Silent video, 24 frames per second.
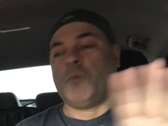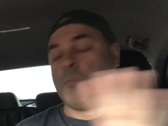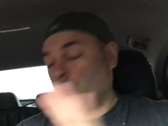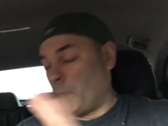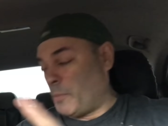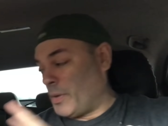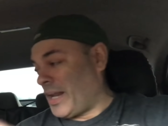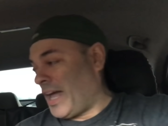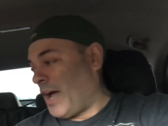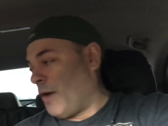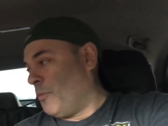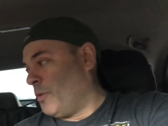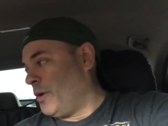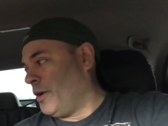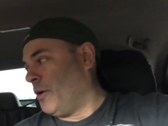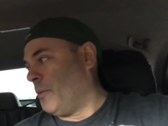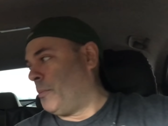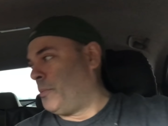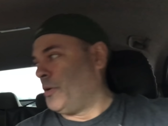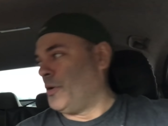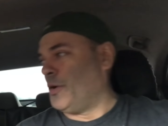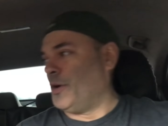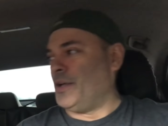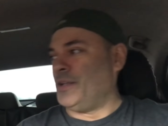But I
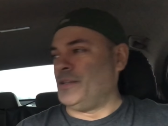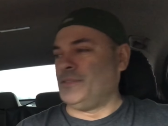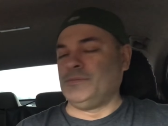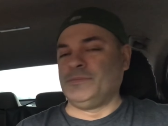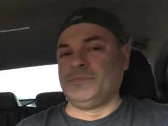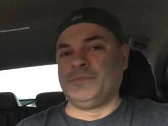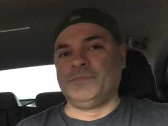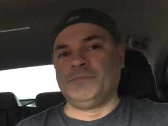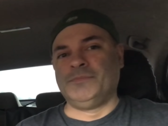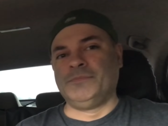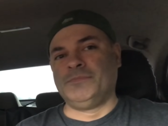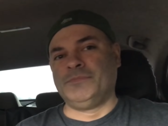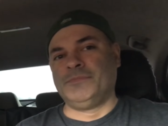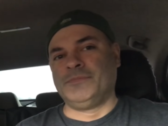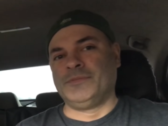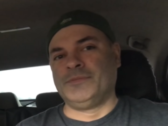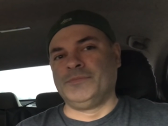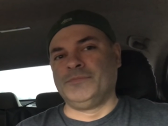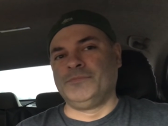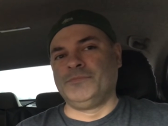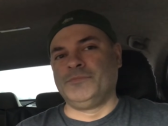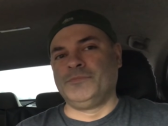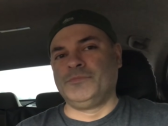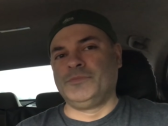will put
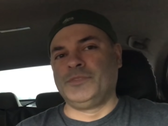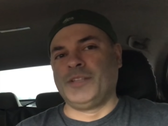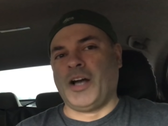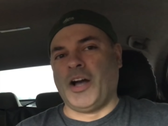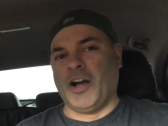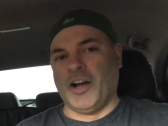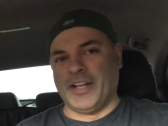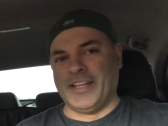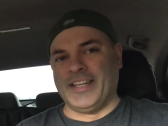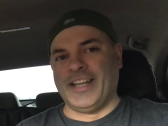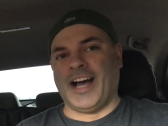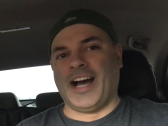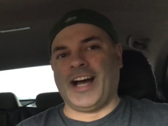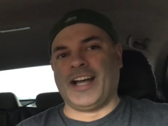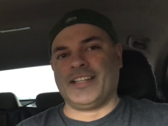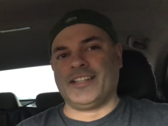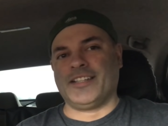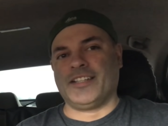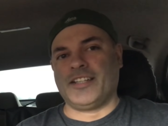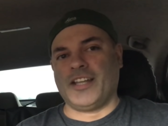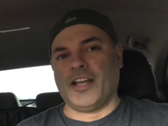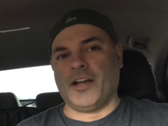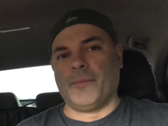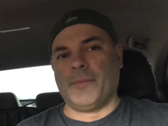a
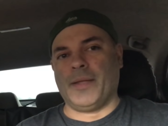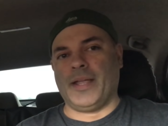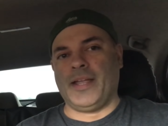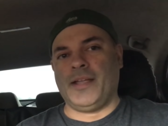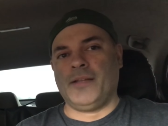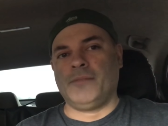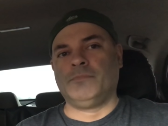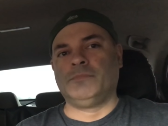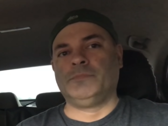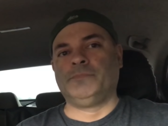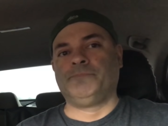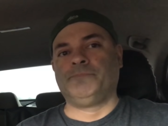nodding dummy.